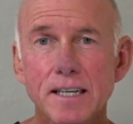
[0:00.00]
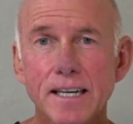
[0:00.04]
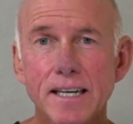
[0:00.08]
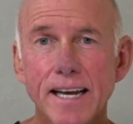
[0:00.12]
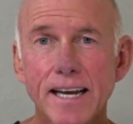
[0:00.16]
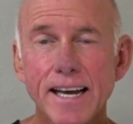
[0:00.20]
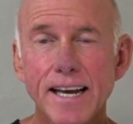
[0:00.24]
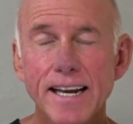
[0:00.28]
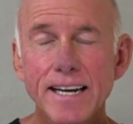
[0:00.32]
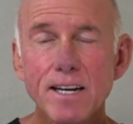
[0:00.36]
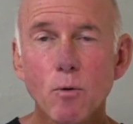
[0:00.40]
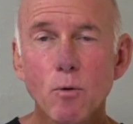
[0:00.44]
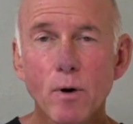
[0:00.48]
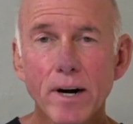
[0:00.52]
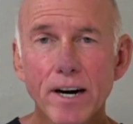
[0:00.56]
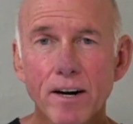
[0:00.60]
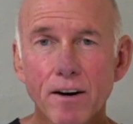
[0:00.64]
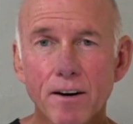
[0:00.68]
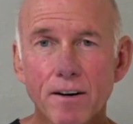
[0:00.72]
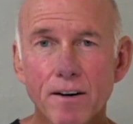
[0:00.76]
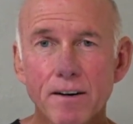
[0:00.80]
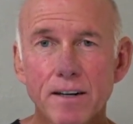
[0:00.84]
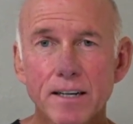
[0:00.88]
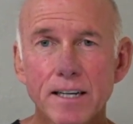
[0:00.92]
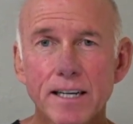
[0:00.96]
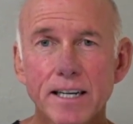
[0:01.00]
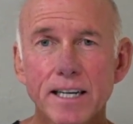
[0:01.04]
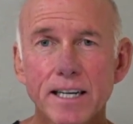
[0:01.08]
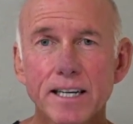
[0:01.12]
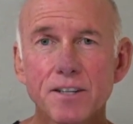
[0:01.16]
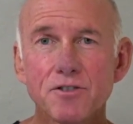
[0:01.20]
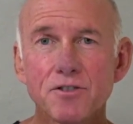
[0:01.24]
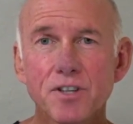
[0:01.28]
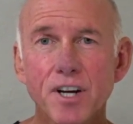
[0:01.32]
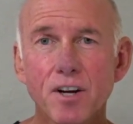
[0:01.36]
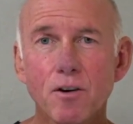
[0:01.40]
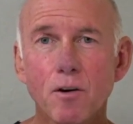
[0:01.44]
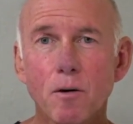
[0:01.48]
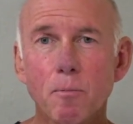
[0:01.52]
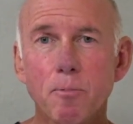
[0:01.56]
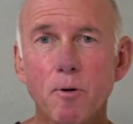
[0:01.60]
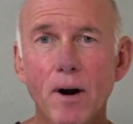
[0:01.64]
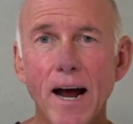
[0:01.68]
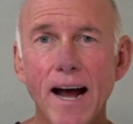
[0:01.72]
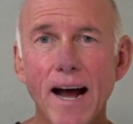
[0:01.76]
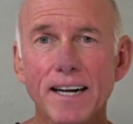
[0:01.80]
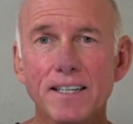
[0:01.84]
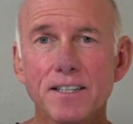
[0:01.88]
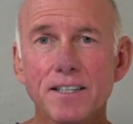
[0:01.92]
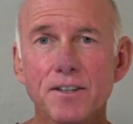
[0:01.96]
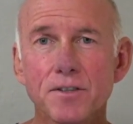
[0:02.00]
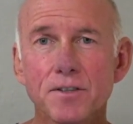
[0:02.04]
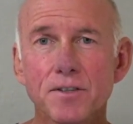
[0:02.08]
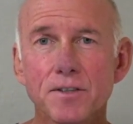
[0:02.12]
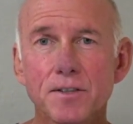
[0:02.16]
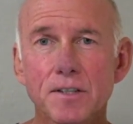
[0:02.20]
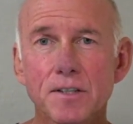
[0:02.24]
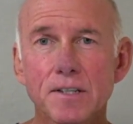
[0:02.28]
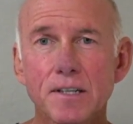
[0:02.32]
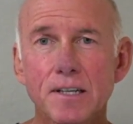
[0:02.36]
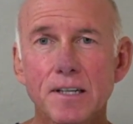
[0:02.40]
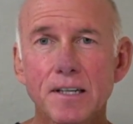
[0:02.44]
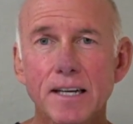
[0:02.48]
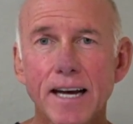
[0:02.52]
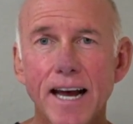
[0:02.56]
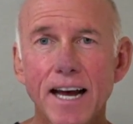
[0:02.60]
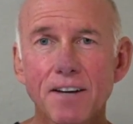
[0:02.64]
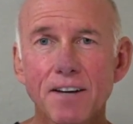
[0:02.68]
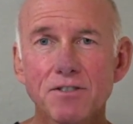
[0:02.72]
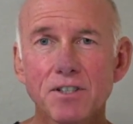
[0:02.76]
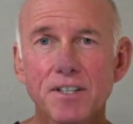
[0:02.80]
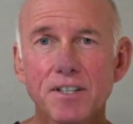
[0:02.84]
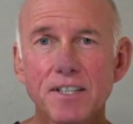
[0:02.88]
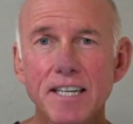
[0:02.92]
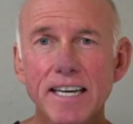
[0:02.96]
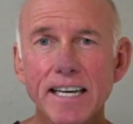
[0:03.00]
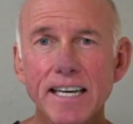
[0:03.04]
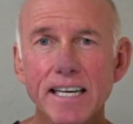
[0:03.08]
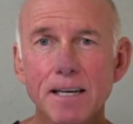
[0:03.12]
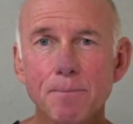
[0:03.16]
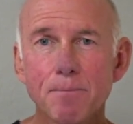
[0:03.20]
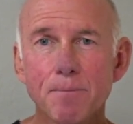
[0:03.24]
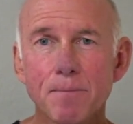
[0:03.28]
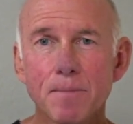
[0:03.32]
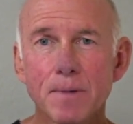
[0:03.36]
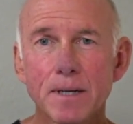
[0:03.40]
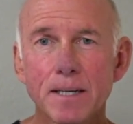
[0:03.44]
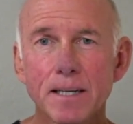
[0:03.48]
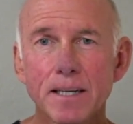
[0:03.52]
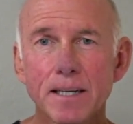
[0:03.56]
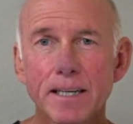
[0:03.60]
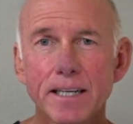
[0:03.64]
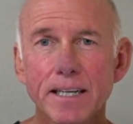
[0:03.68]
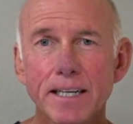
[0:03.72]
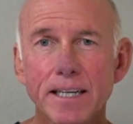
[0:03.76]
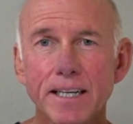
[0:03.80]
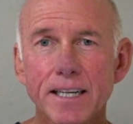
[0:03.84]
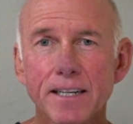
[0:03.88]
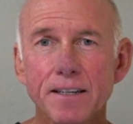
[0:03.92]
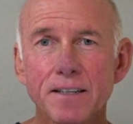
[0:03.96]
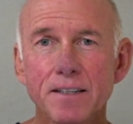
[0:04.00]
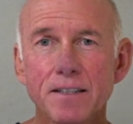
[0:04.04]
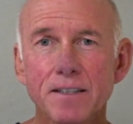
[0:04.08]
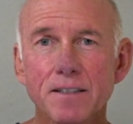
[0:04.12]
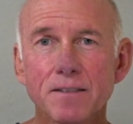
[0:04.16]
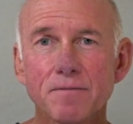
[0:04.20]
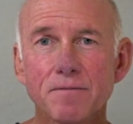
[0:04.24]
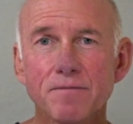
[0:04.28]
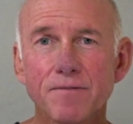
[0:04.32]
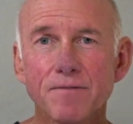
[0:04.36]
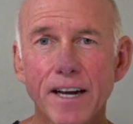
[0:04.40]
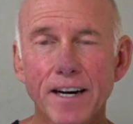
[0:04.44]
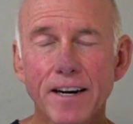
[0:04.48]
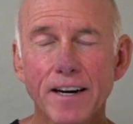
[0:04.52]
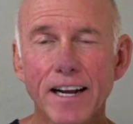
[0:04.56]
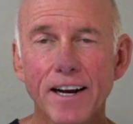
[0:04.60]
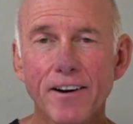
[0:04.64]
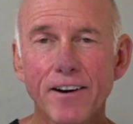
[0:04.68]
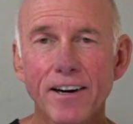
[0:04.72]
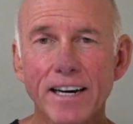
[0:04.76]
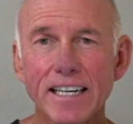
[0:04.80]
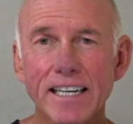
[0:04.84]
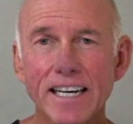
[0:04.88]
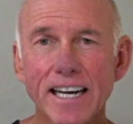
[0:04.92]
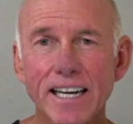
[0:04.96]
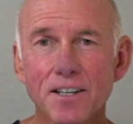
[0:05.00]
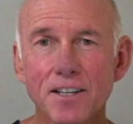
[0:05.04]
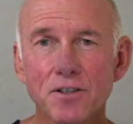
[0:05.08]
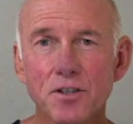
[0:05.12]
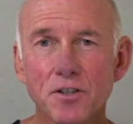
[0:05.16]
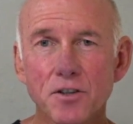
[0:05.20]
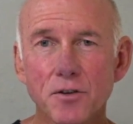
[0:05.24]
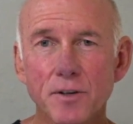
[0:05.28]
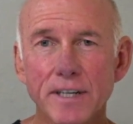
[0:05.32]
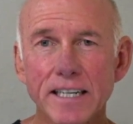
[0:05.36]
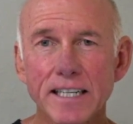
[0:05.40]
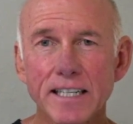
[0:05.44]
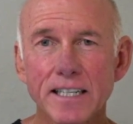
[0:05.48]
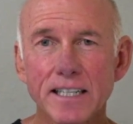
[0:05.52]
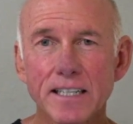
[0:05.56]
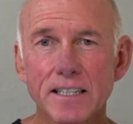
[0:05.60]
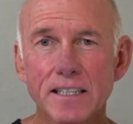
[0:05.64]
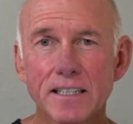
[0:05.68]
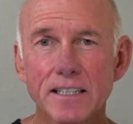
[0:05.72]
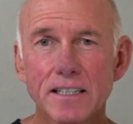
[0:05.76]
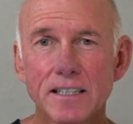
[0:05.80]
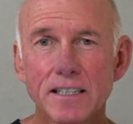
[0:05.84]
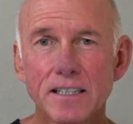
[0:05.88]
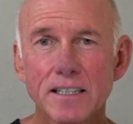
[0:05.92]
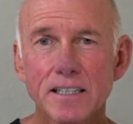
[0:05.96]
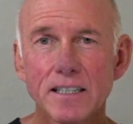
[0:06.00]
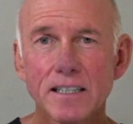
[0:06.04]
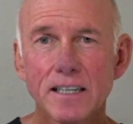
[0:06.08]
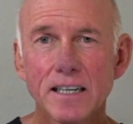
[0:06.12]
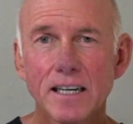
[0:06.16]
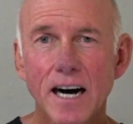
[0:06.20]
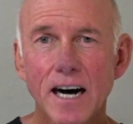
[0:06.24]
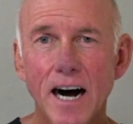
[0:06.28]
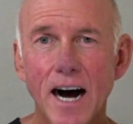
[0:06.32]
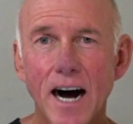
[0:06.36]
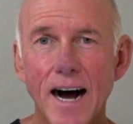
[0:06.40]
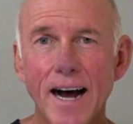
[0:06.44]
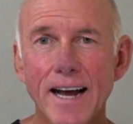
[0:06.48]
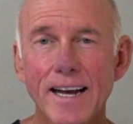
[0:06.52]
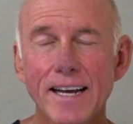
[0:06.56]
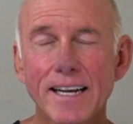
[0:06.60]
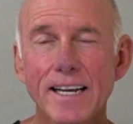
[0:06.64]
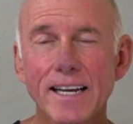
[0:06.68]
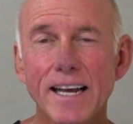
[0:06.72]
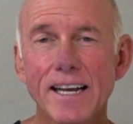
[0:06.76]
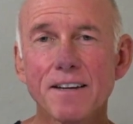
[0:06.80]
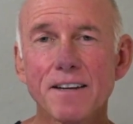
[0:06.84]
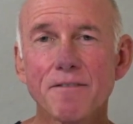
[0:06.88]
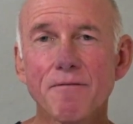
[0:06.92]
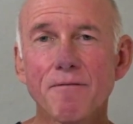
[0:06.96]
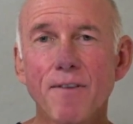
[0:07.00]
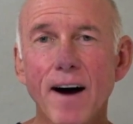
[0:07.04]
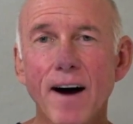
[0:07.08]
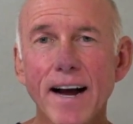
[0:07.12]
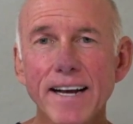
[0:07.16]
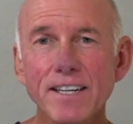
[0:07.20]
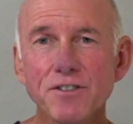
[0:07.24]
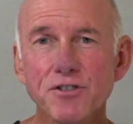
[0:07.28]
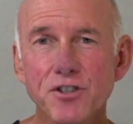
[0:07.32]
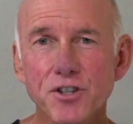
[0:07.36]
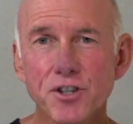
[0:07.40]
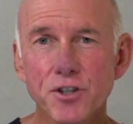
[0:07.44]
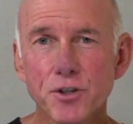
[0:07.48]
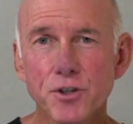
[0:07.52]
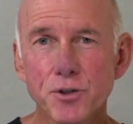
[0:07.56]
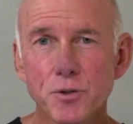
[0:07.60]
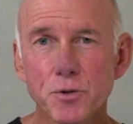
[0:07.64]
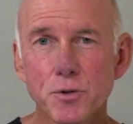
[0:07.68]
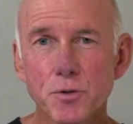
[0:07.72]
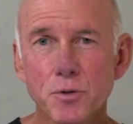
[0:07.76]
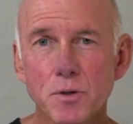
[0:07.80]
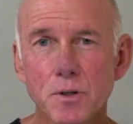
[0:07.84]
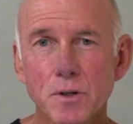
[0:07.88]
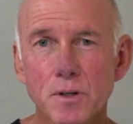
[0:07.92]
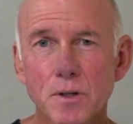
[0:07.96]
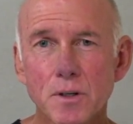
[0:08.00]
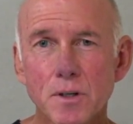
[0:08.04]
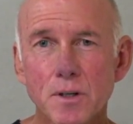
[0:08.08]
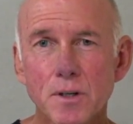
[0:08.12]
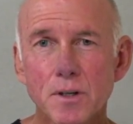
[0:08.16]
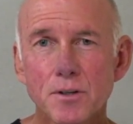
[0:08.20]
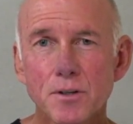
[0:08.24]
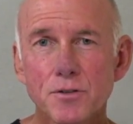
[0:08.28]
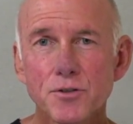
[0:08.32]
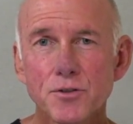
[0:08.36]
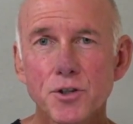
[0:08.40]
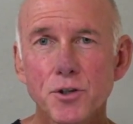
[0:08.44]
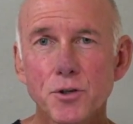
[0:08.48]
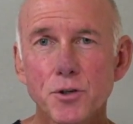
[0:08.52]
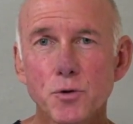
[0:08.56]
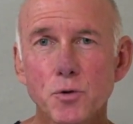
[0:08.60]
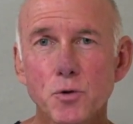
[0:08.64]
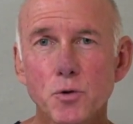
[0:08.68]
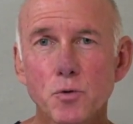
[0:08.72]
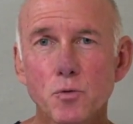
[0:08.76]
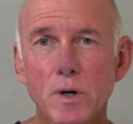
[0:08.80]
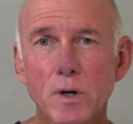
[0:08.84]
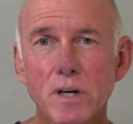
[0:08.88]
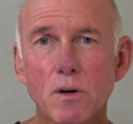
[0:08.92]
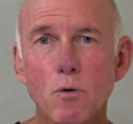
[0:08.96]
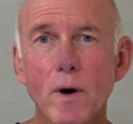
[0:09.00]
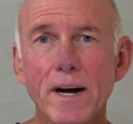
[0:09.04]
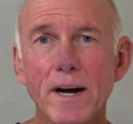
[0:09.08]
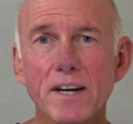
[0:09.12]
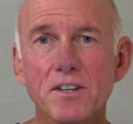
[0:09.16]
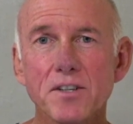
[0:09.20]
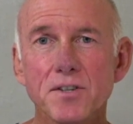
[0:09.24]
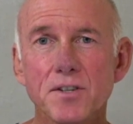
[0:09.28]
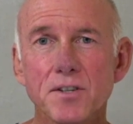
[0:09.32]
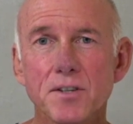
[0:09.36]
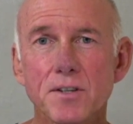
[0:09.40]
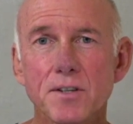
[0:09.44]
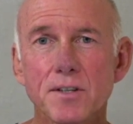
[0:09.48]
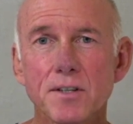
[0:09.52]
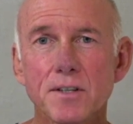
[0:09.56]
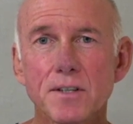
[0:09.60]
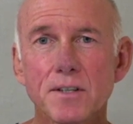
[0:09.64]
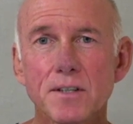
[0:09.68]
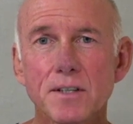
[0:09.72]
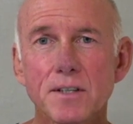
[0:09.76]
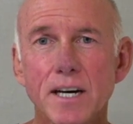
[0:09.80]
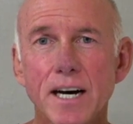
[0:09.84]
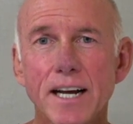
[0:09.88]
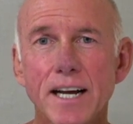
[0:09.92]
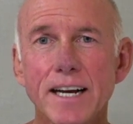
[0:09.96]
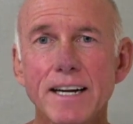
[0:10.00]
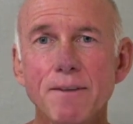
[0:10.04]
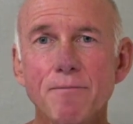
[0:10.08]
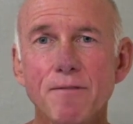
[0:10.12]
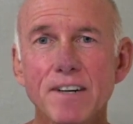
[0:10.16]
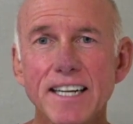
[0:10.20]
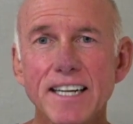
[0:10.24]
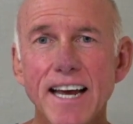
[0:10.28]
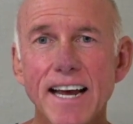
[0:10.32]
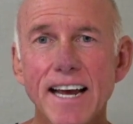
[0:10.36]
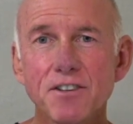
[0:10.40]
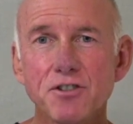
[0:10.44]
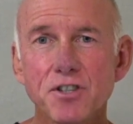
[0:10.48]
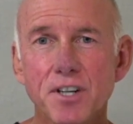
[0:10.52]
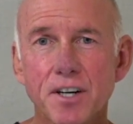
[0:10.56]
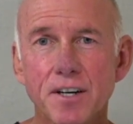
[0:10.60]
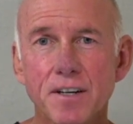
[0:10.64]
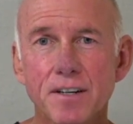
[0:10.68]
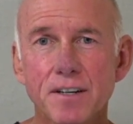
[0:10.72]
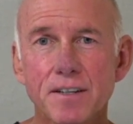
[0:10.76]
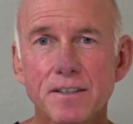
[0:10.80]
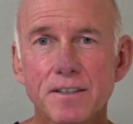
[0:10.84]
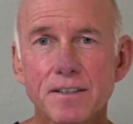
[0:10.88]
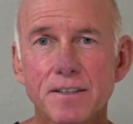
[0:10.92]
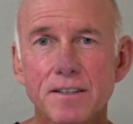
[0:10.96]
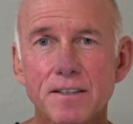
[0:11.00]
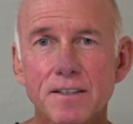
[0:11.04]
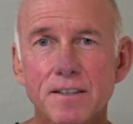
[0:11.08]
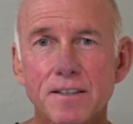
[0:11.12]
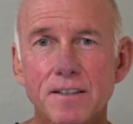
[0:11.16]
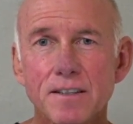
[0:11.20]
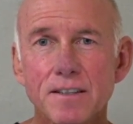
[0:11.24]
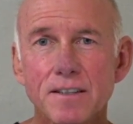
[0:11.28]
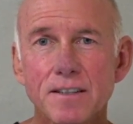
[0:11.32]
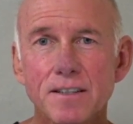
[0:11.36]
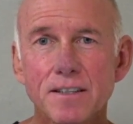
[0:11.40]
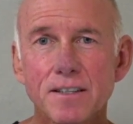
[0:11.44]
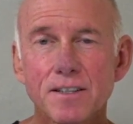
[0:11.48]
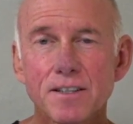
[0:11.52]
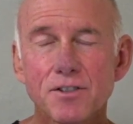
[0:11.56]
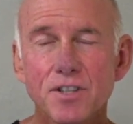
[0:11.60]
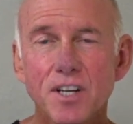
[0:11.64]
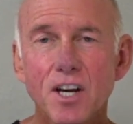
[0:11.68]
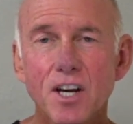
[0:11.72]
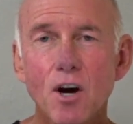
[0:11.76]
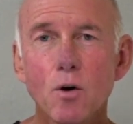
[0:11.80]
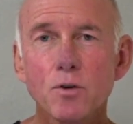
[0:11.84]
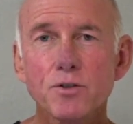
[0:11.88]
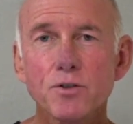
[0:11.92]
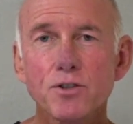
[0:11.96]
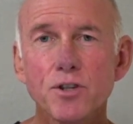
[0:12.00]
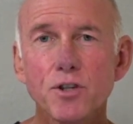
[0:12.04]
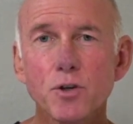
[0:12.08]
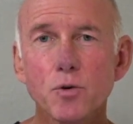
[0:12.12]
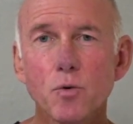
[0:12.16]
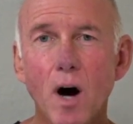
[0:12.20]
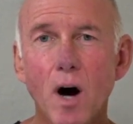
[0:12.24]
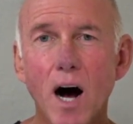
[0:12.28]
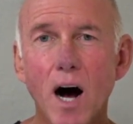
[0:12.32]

anywhere in general practice as a team in veterinary dentistry, I invite you to request an invitation. Just go to